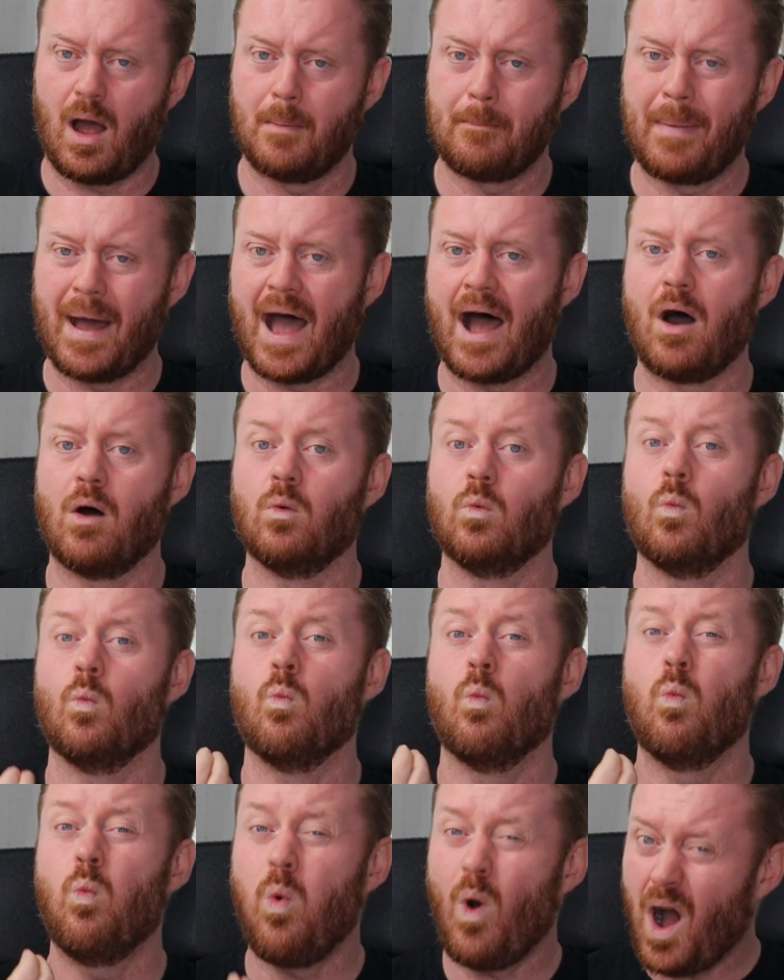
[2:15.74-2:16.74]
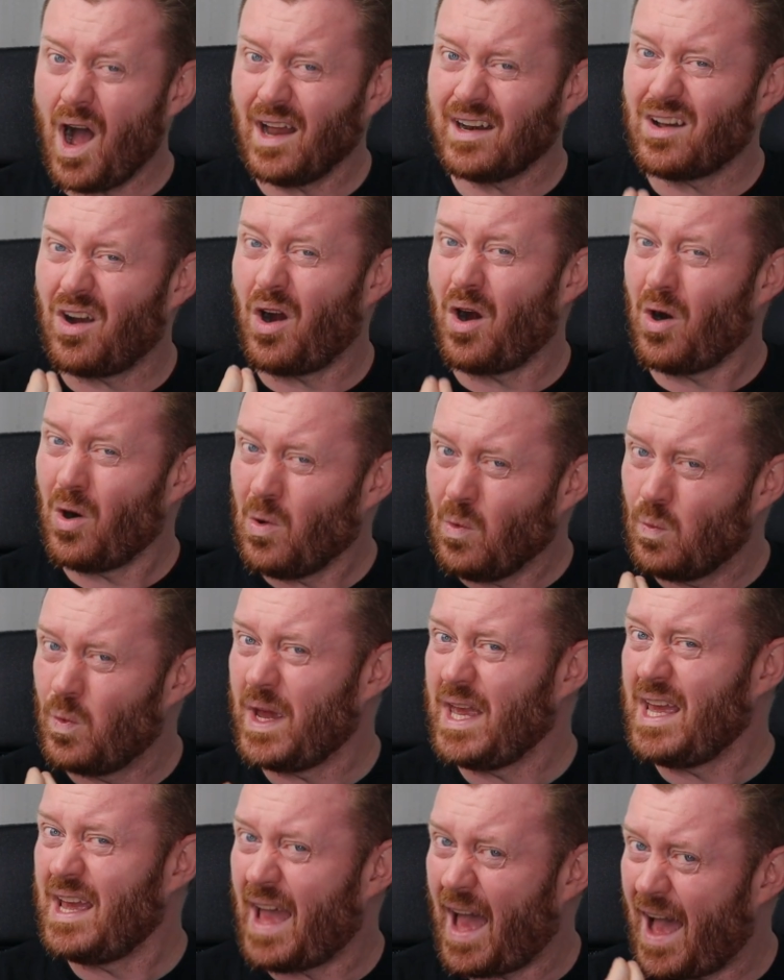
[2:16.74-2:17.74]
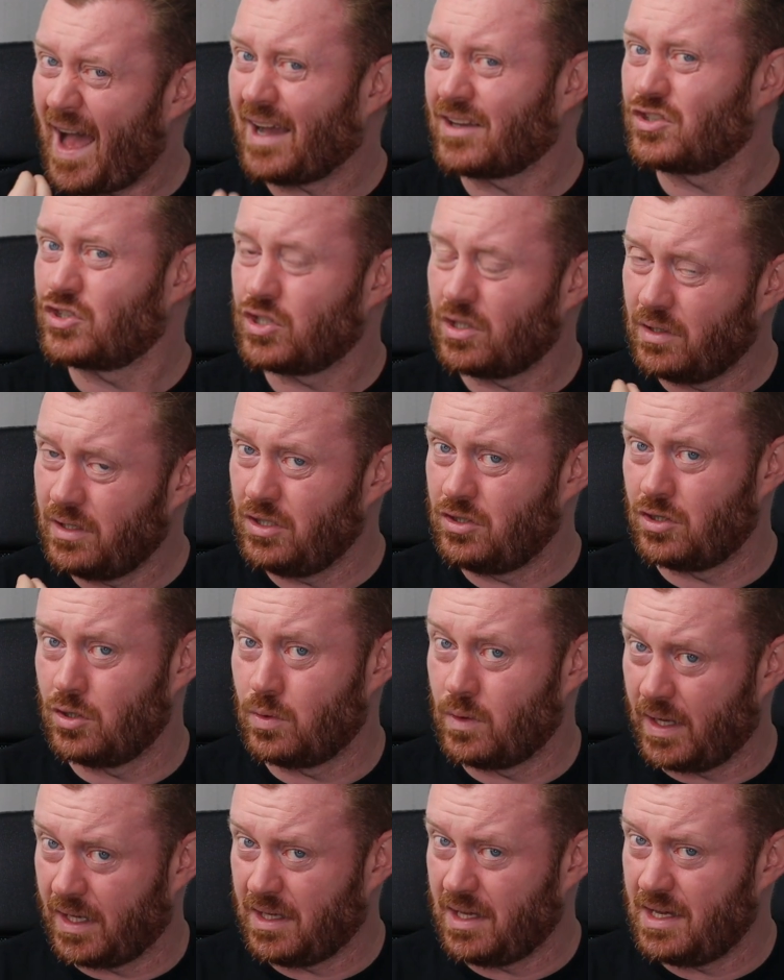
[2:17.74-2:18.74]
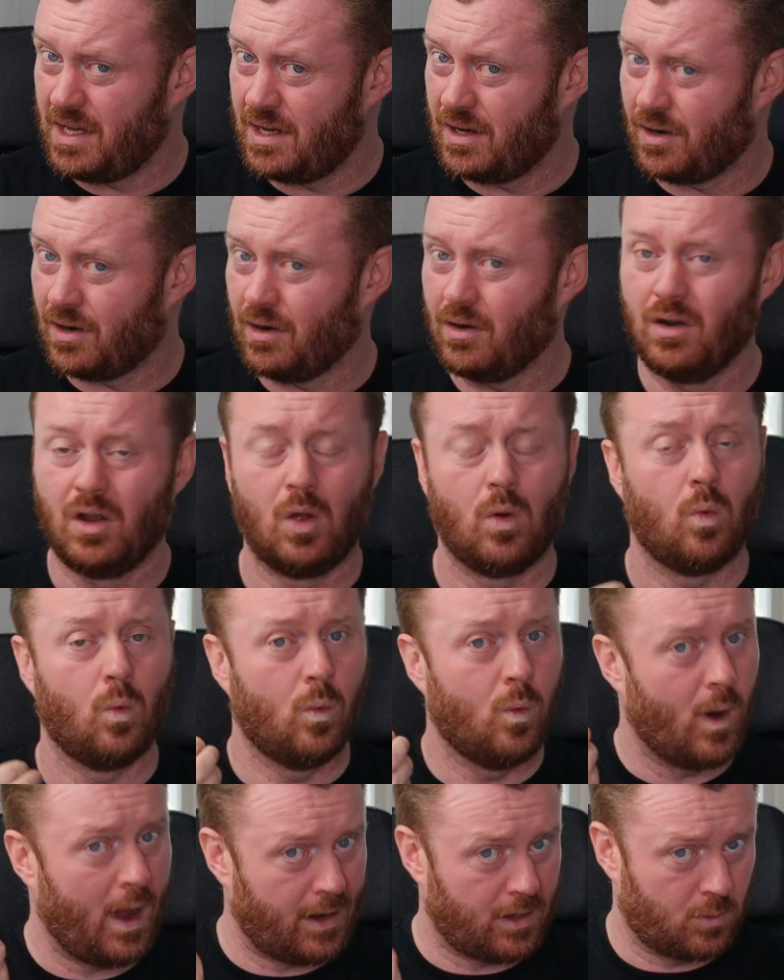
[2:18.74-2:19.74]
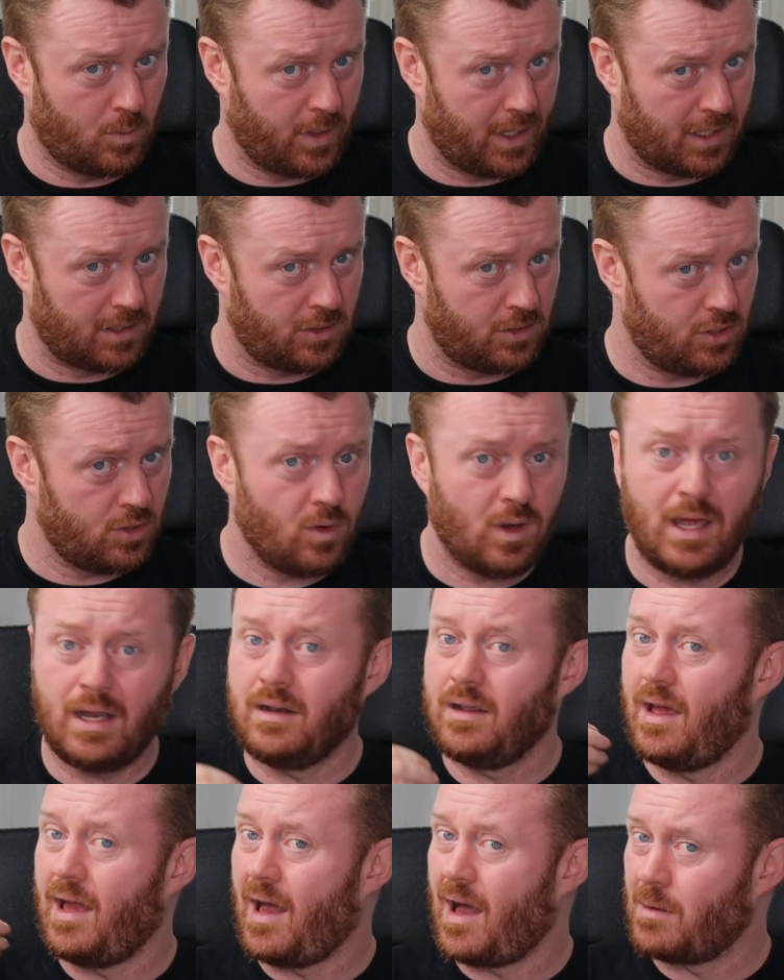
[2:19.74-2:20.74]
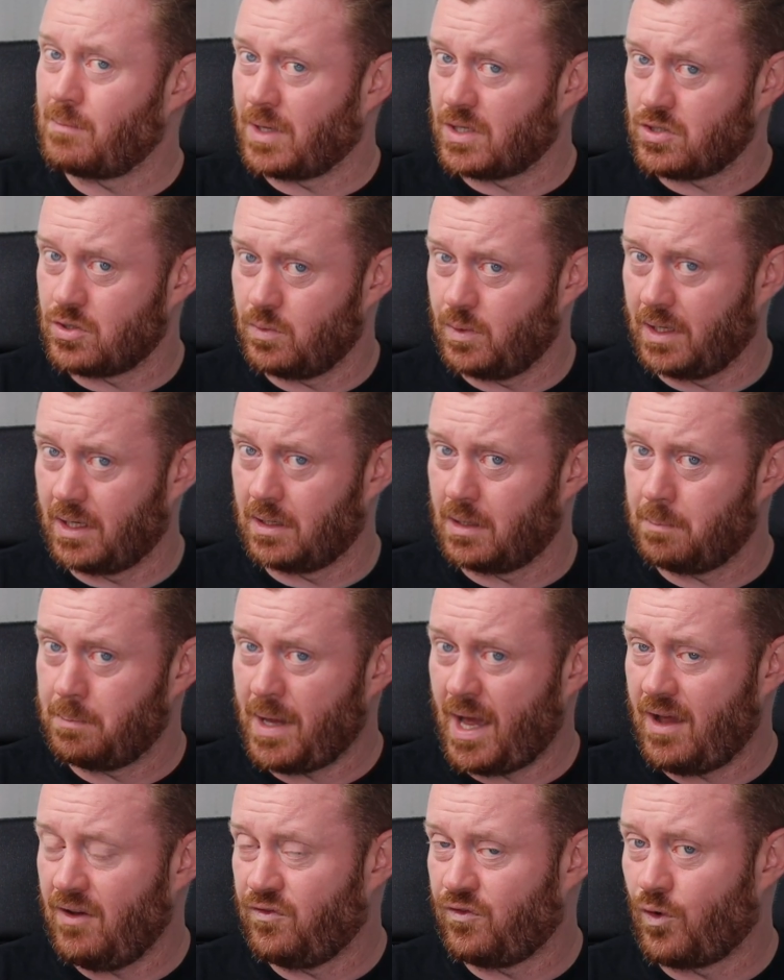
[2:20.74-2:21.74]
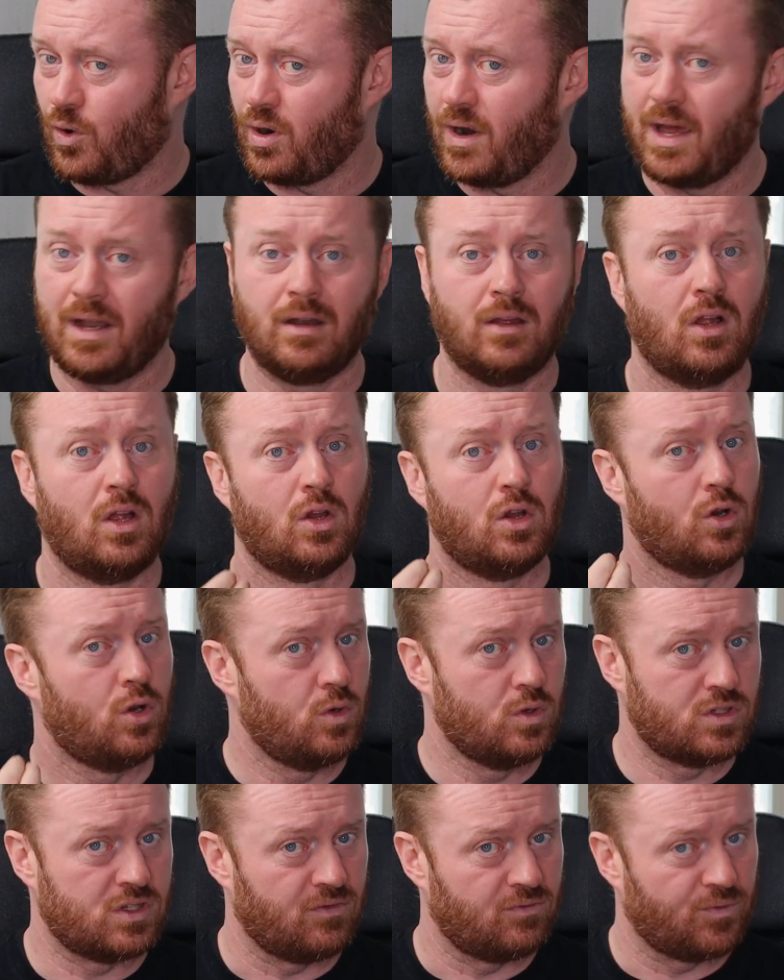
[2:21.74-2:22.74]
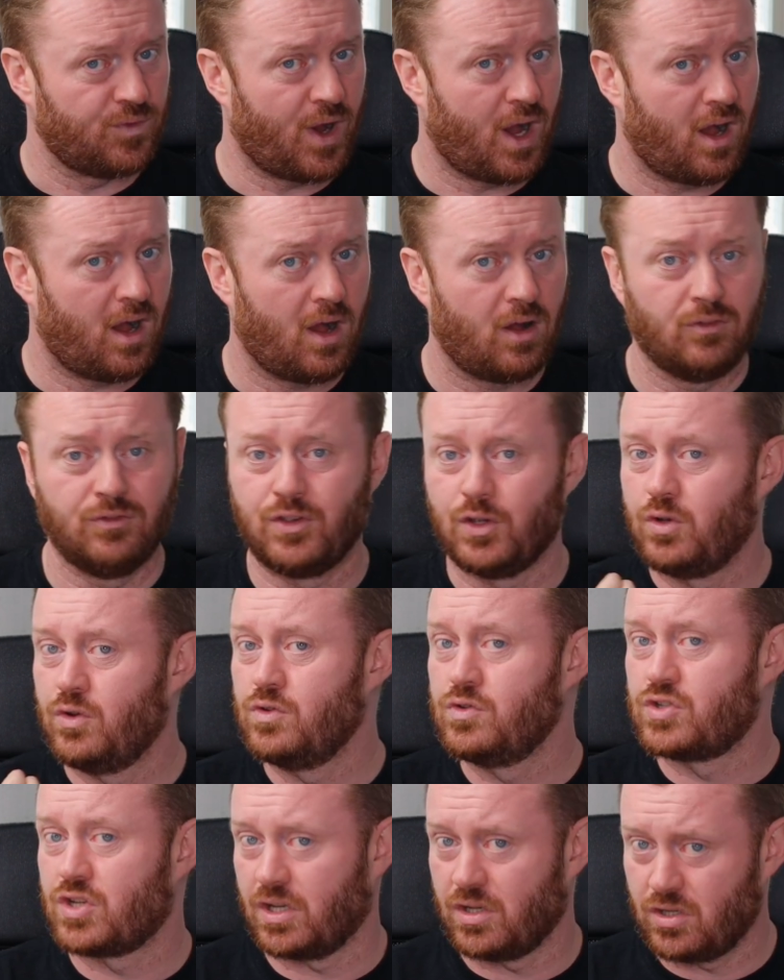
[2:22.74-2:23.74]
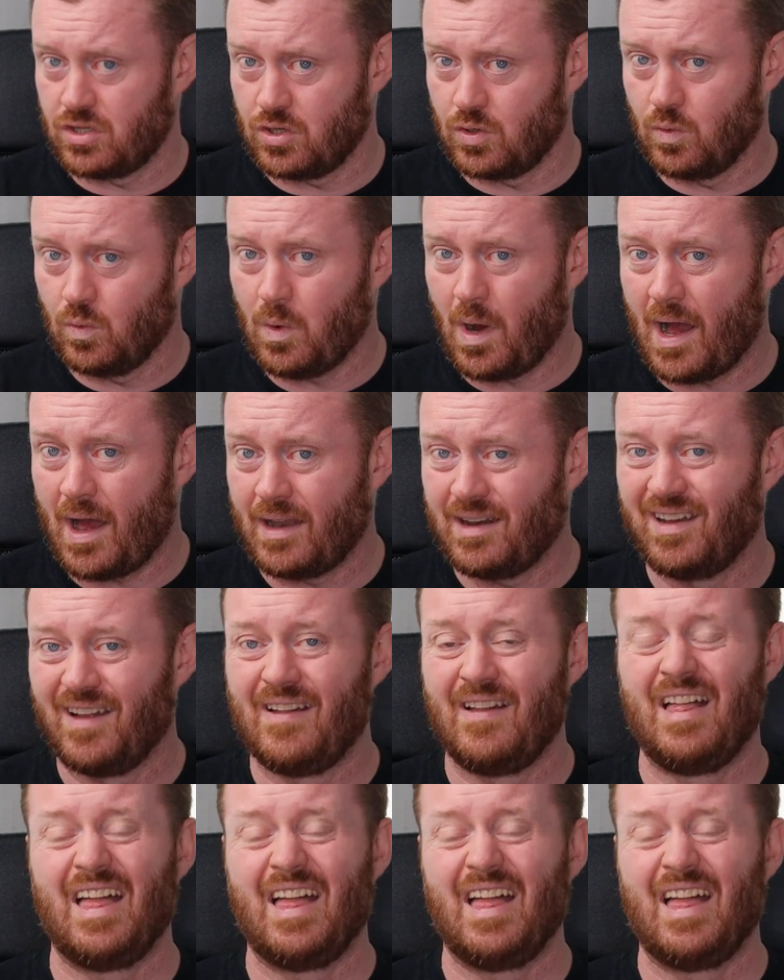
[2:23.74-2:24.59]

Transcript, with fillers: about what are we actually doing here? When are we gonna do it? How much are we gonna pay for it? Who's involved? Who's gonna do what?